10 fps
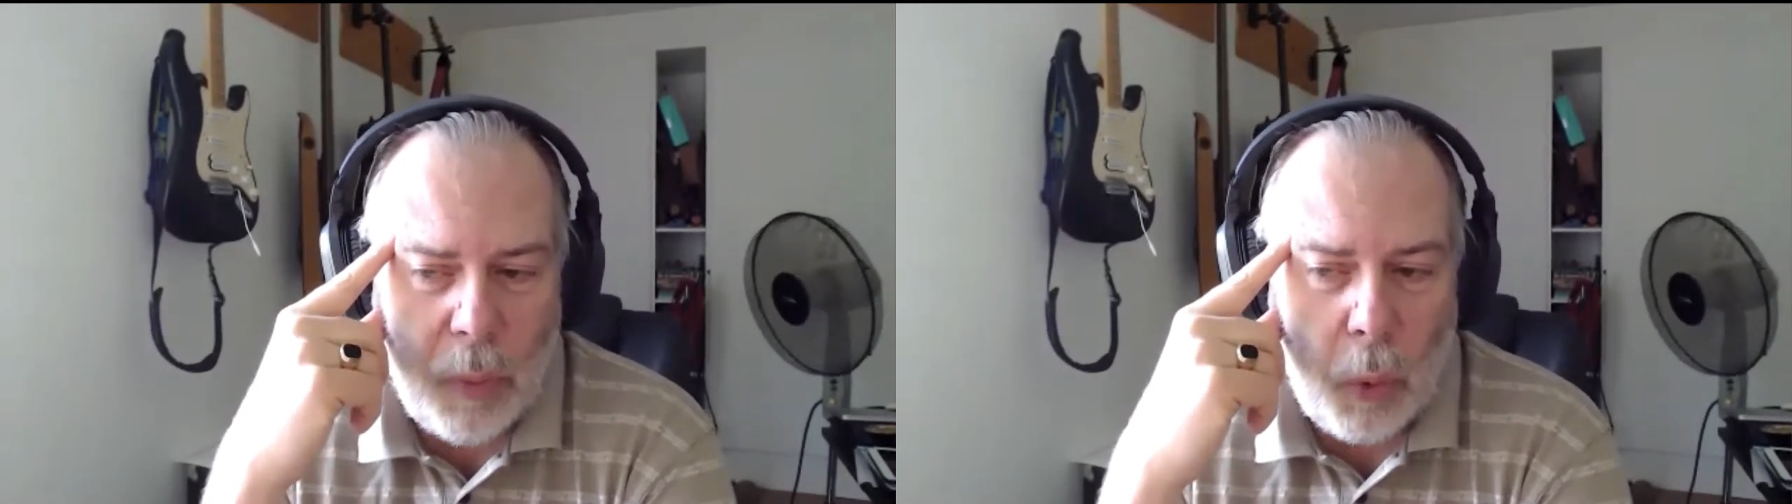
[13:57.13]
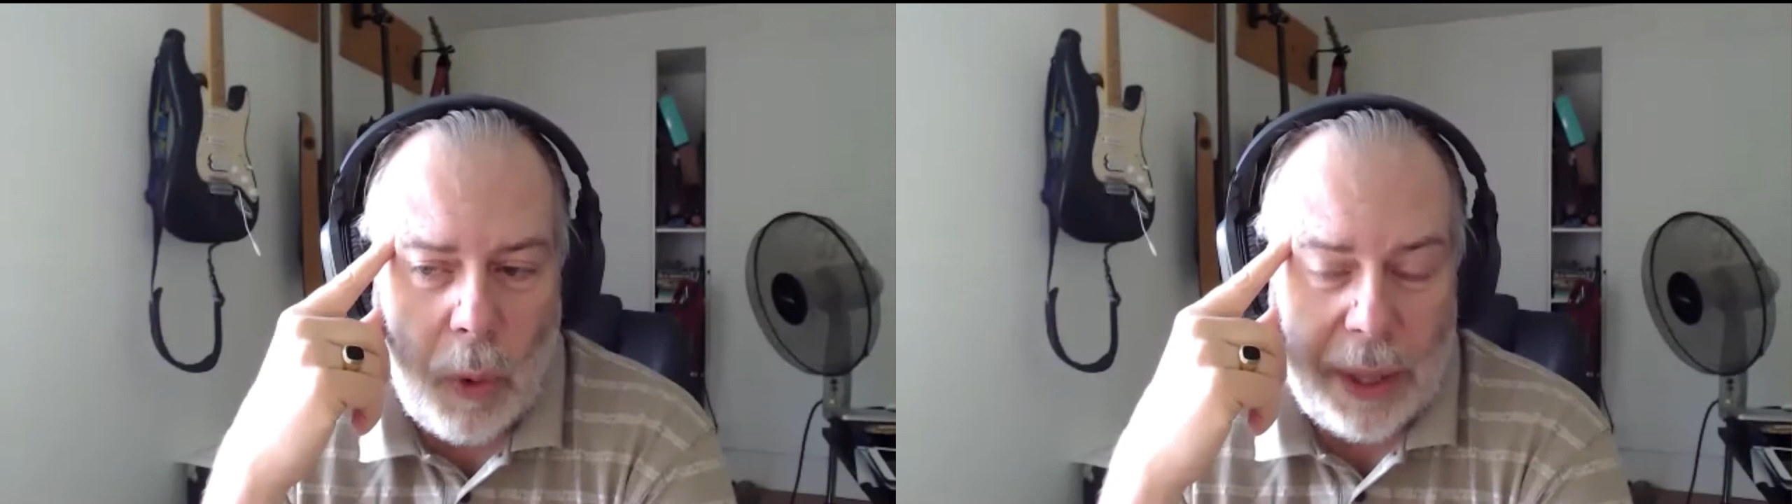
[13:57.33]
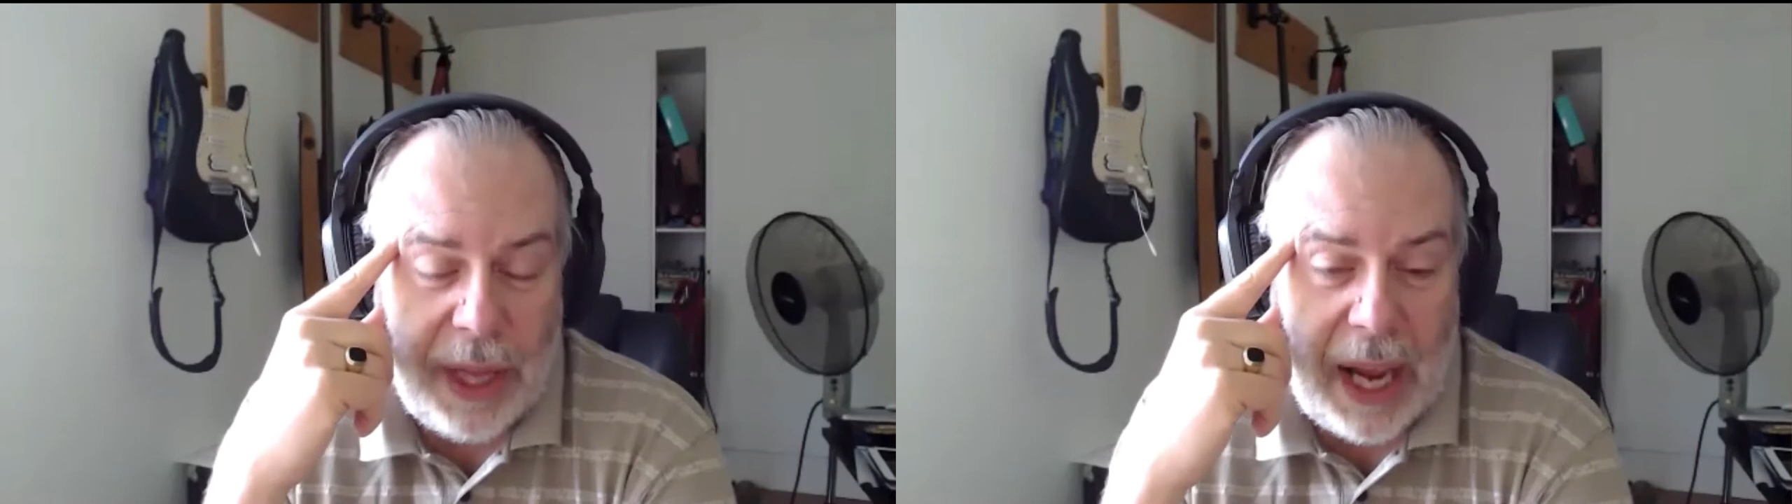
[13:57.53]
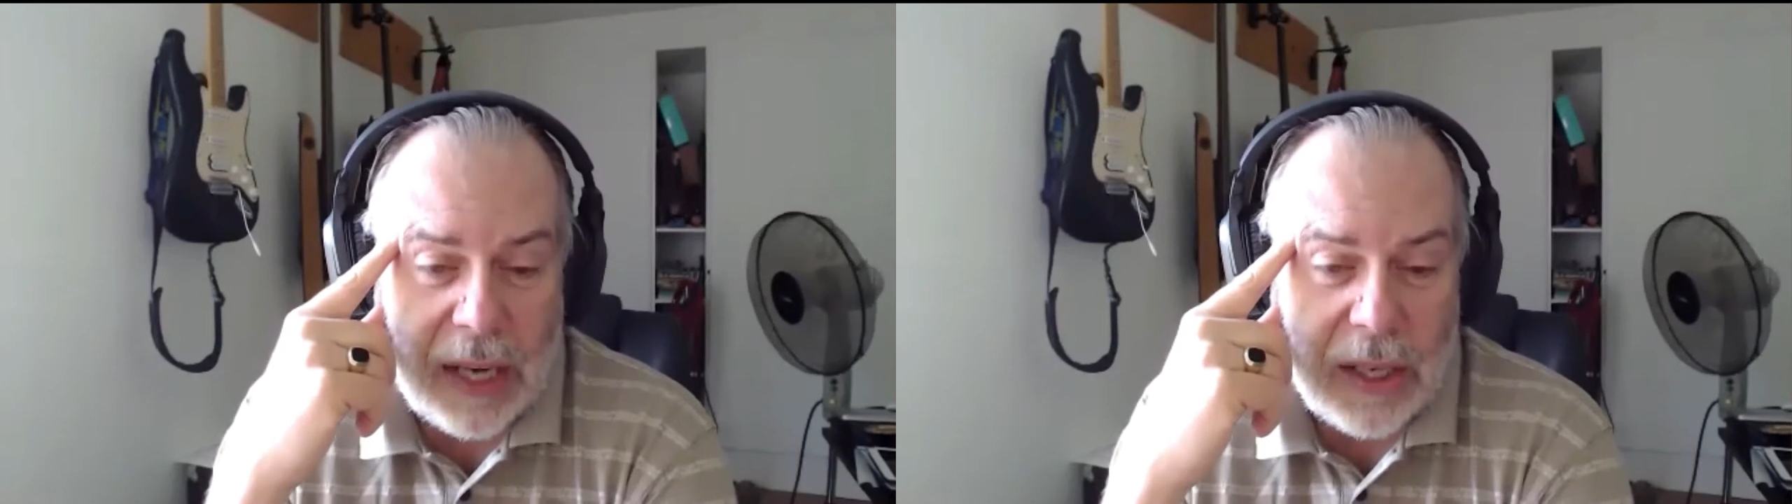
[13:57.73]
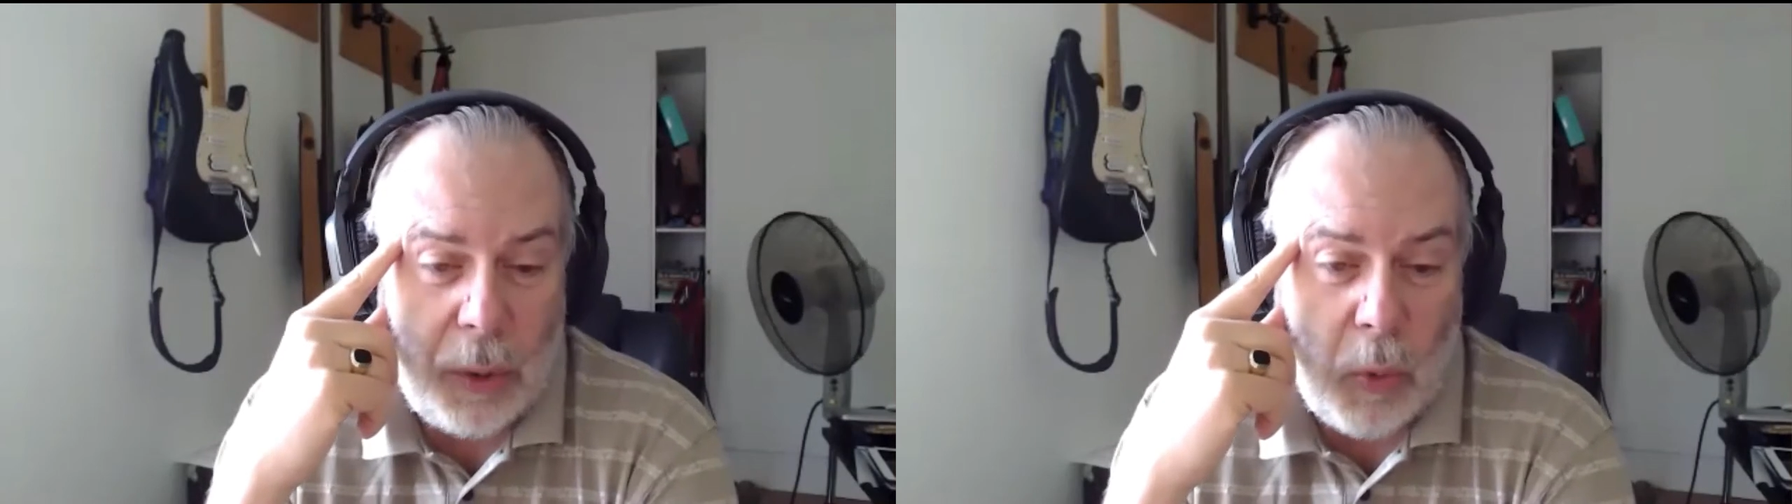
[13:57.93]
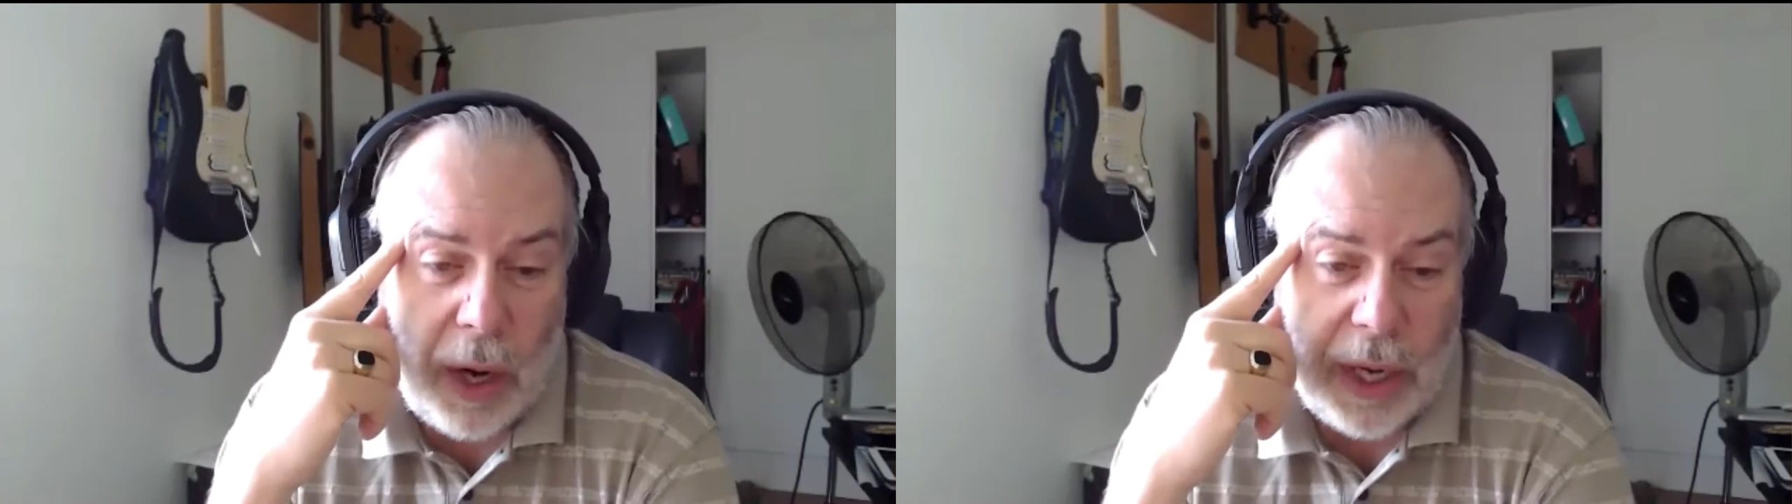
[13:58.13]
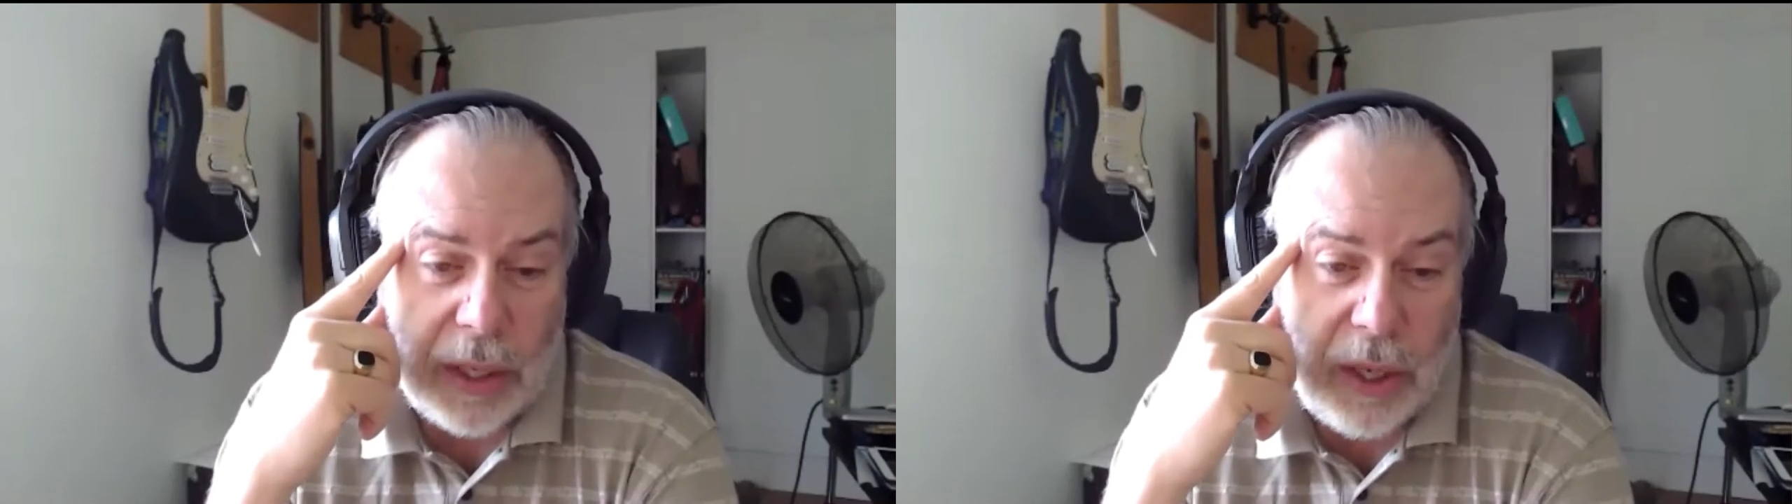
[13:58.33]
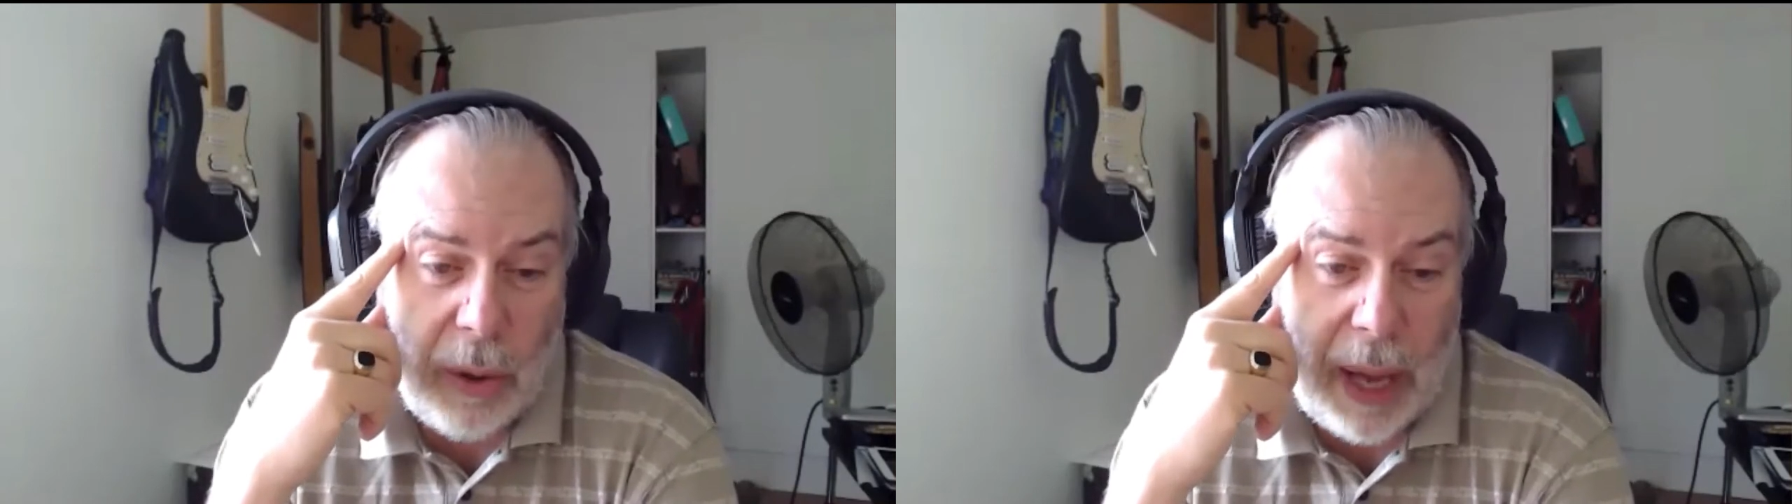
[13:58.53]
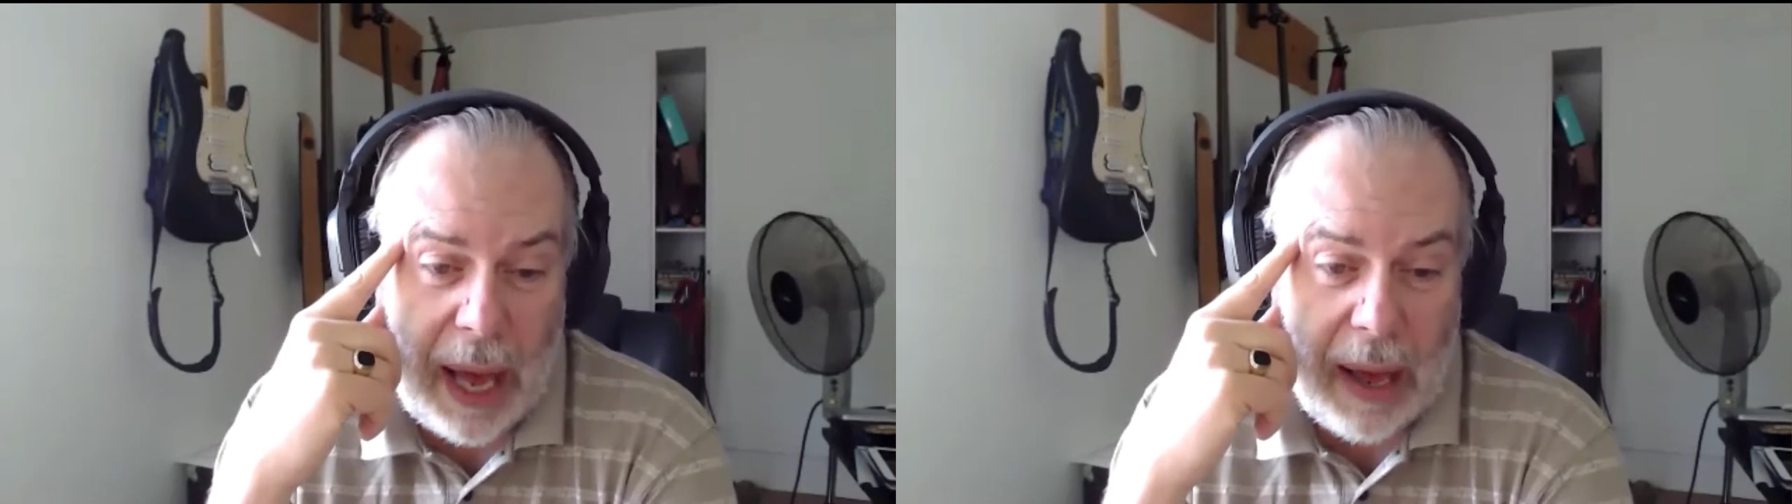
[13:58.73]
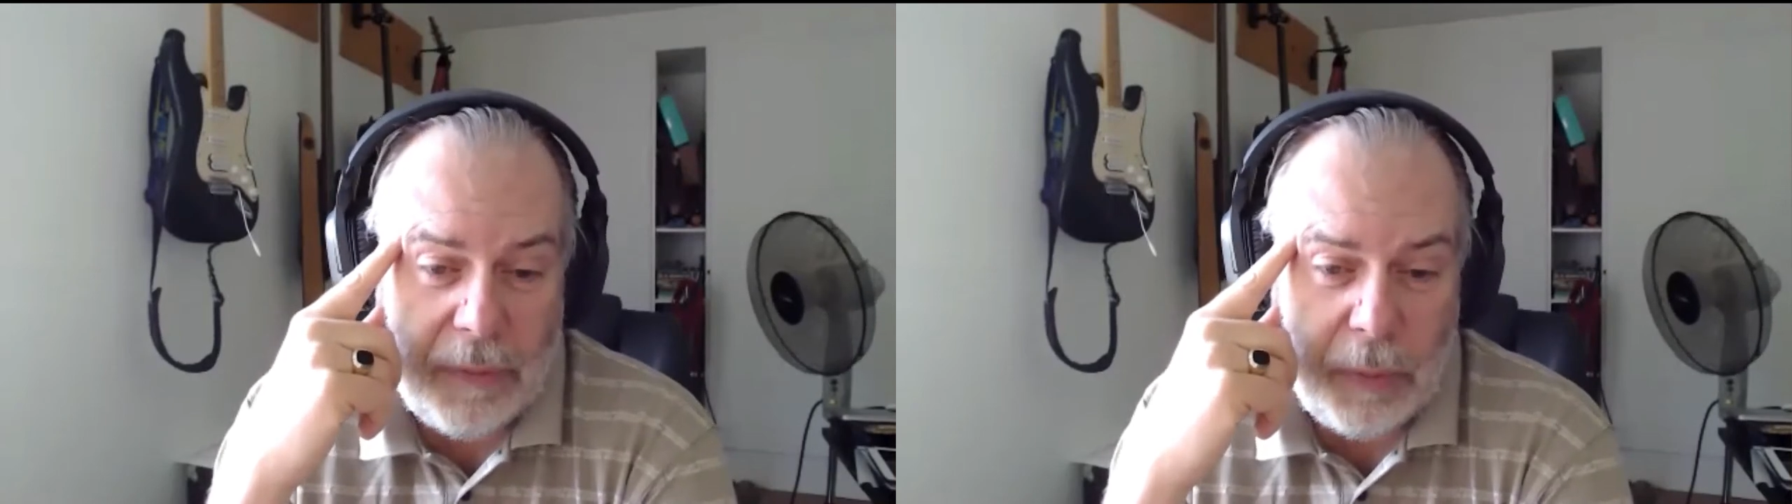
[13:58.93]
what they actually wanted to
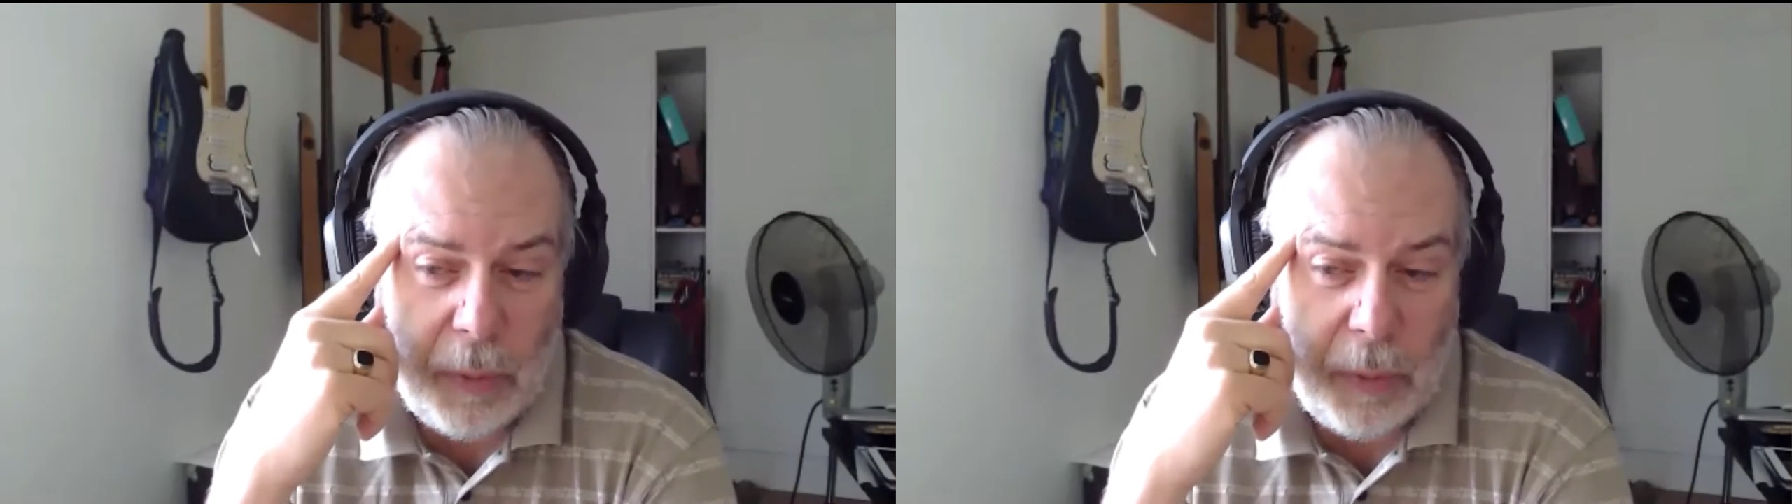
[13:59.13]
have